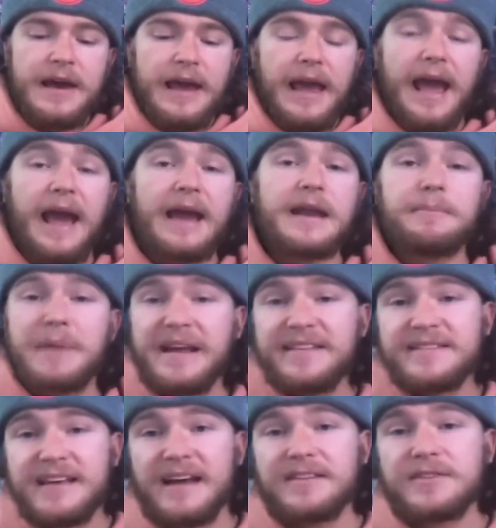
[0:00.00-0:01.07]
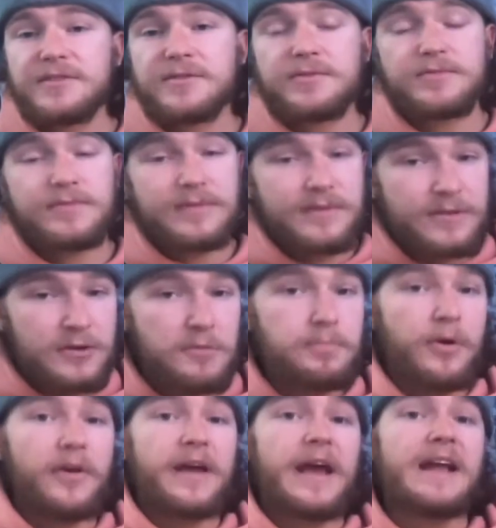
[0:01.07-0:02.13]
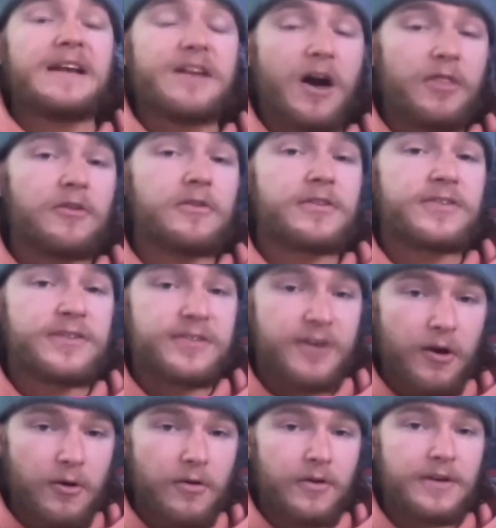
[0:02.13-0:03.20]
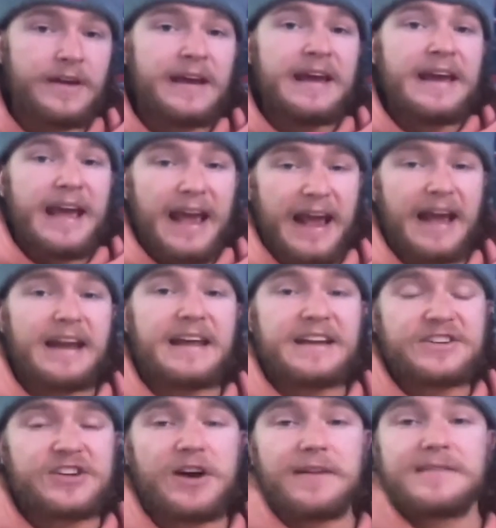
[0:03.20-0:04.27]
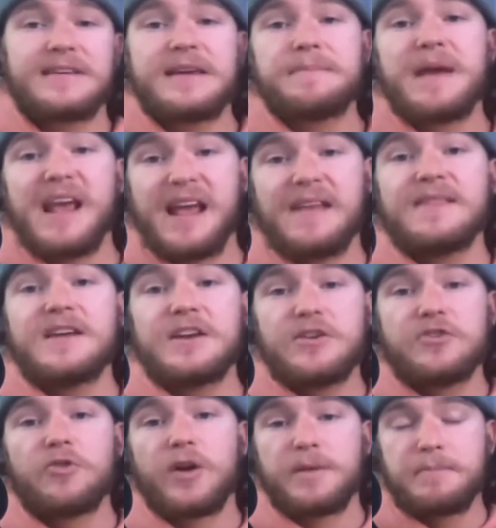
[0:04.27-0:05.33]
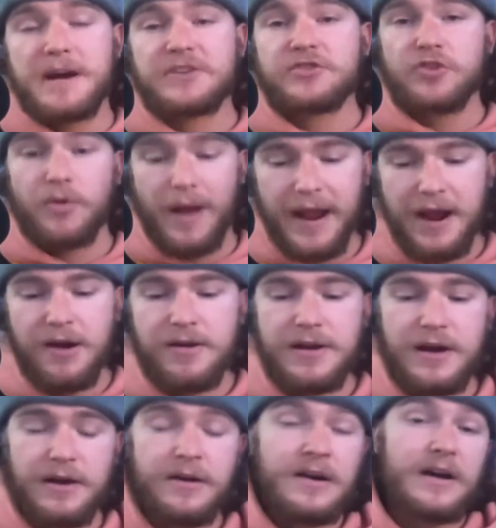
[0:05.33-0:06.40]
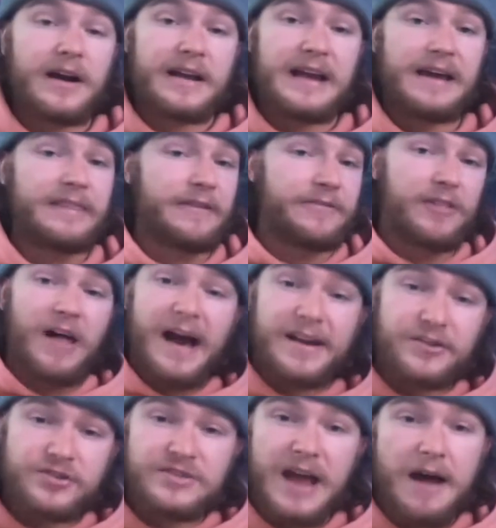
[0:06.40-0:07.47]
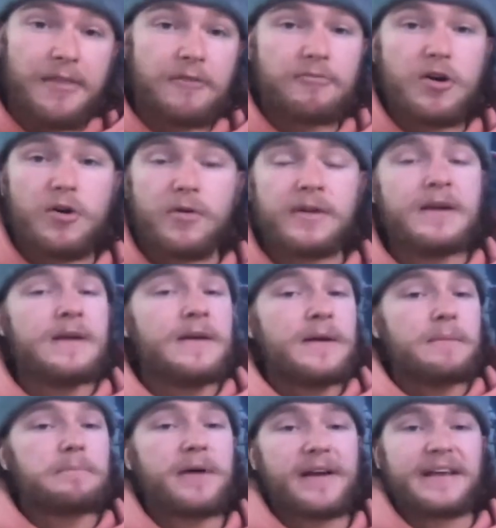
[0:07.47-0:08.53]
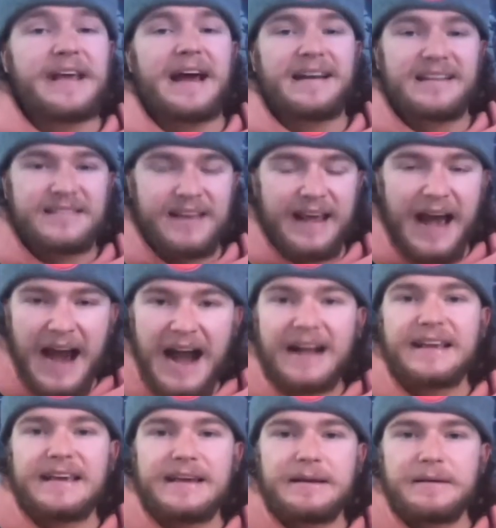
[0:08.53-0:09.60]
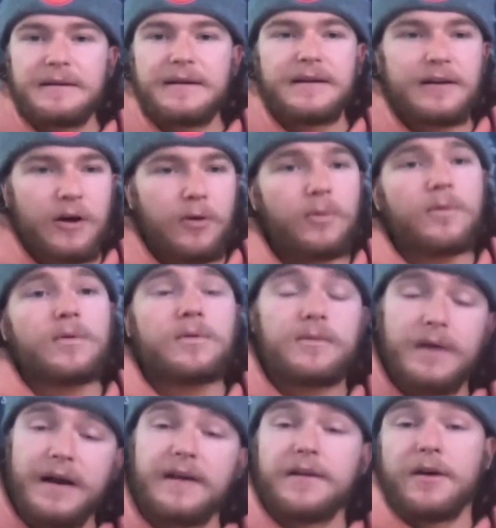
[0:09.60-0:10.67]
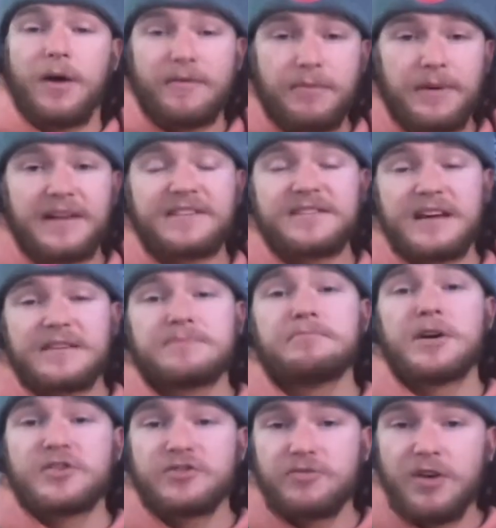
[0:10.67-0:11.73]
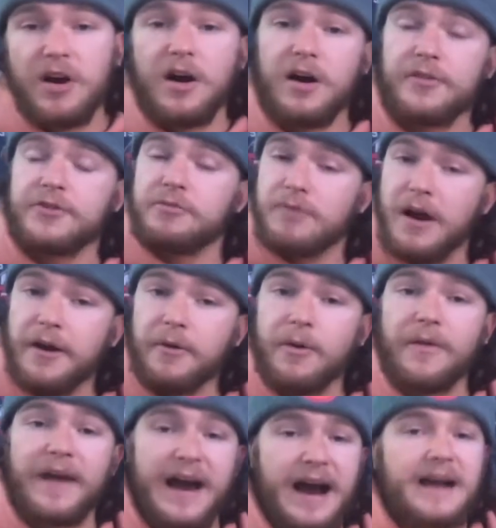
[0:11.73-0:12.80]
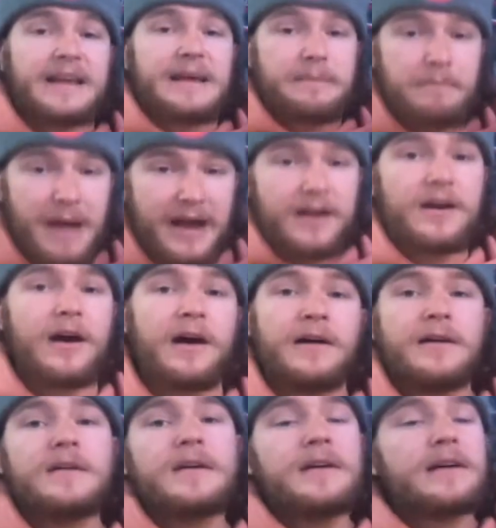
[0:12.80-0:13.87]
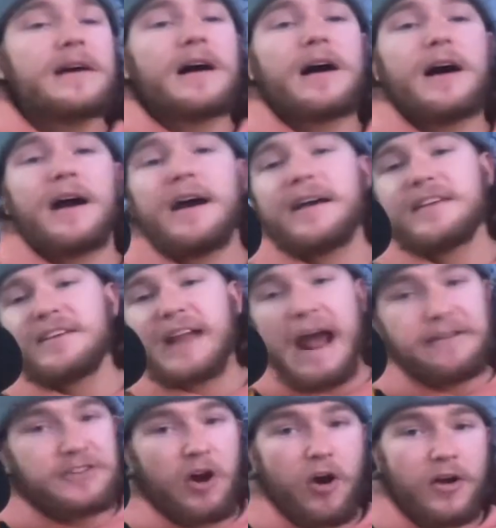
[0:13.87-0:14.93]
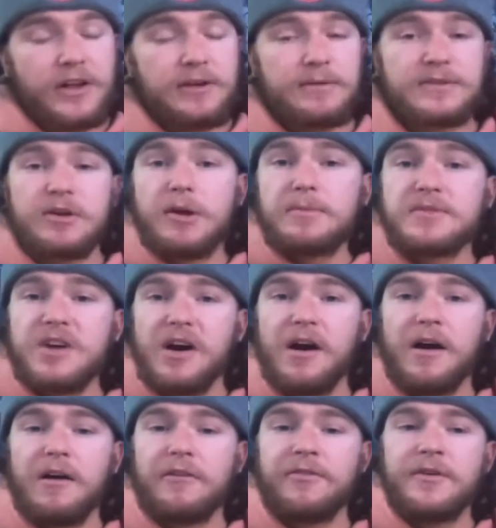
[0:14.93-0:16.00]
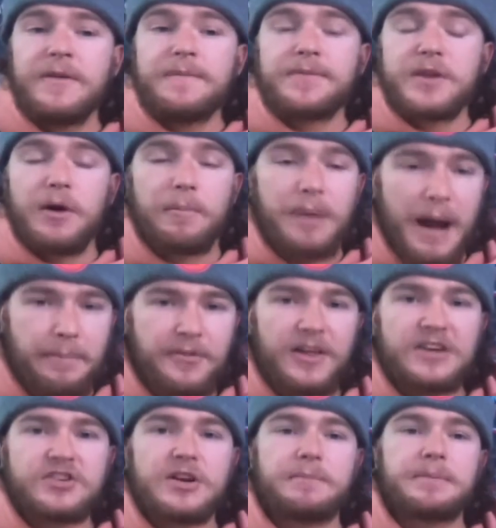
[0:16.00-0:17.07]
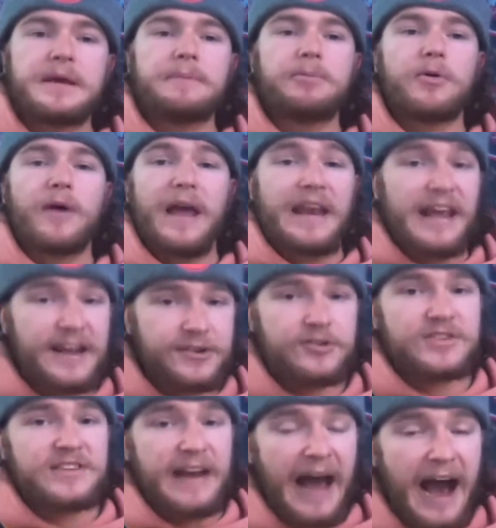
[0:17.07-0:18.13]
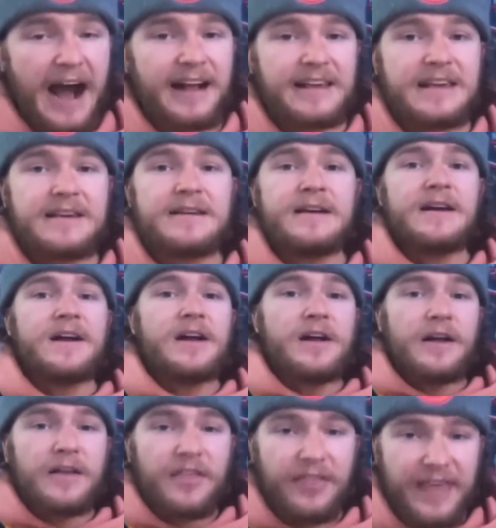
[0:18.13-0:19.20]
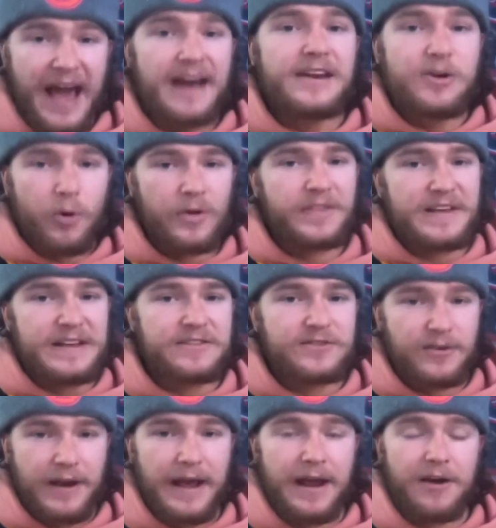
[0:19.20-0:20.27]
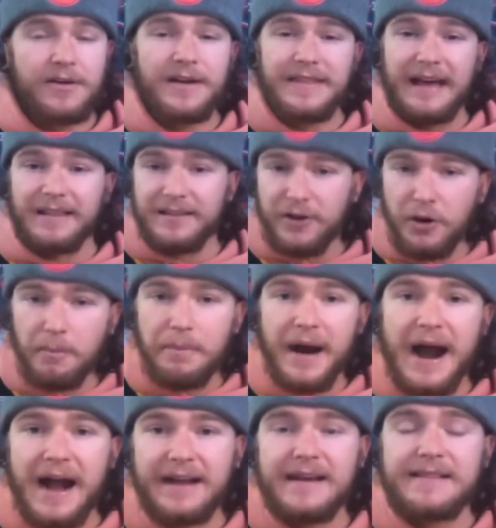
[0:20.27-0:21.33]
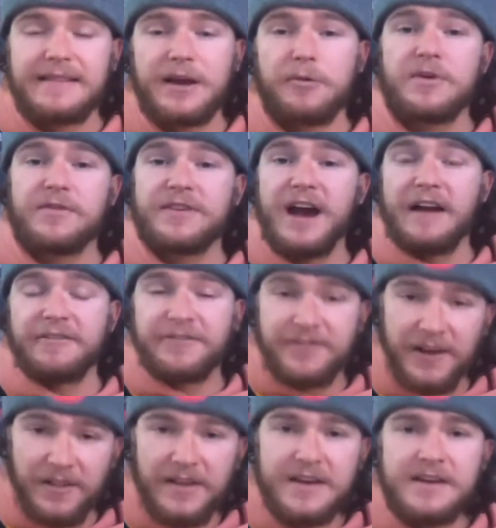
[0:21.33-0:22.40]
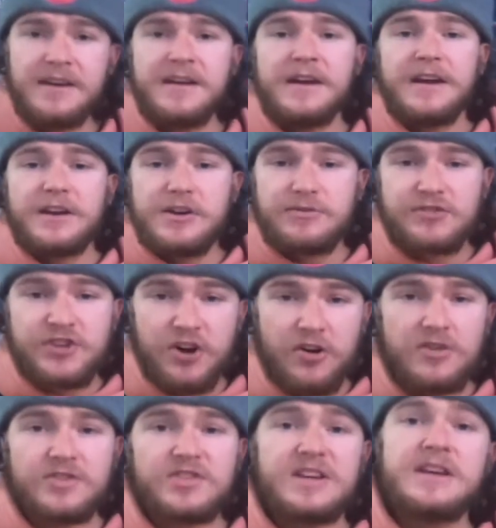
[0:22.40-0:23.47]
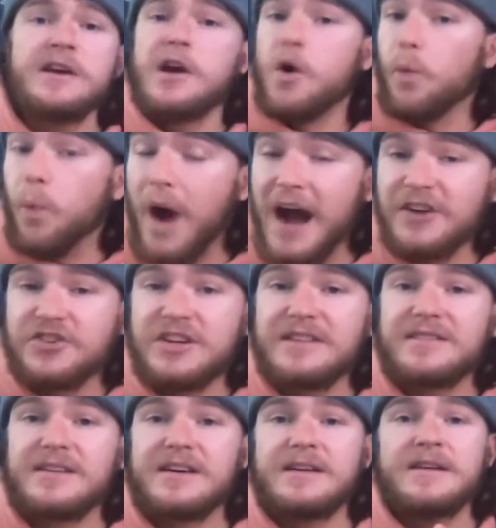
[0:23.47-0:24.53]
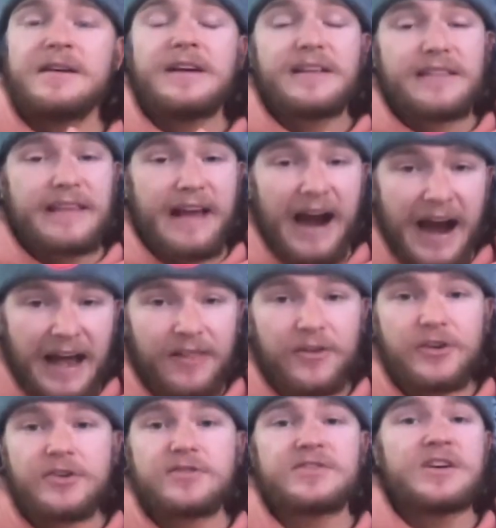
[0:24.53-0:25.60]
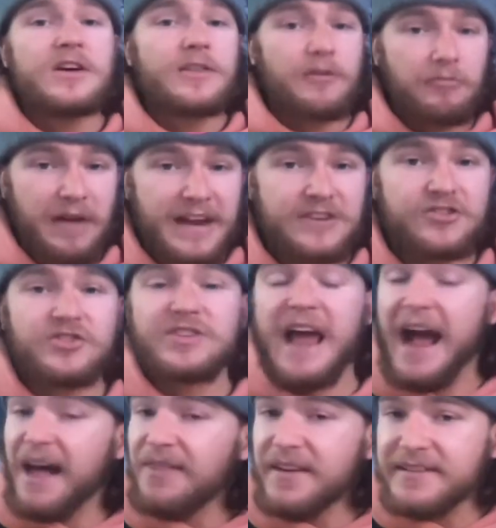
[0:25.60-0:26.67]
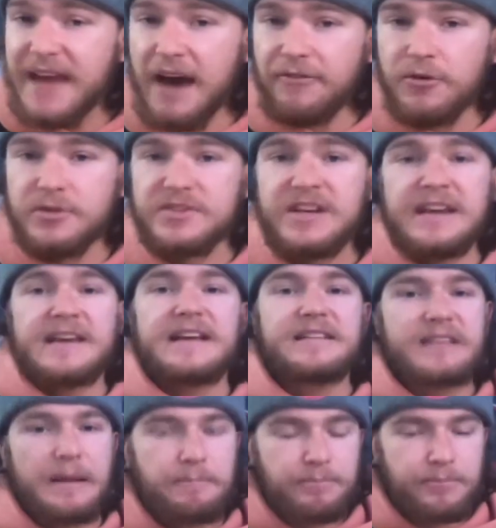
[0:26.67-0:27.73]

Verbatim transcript: and it made sense to put another third NHL team in the New York metro area. Again, the Flyers down the road, but again, it's a hockey, you know you know, everybody says Montreal, Toronto are the hockey mecca. Uh, you'd have to argue in terms of you know population of people and interest in hockey. That northeastern area, that little pocket there, we've got Philly, New Jersey, Washington, the Islanders, the Rangers, and the Devils, is a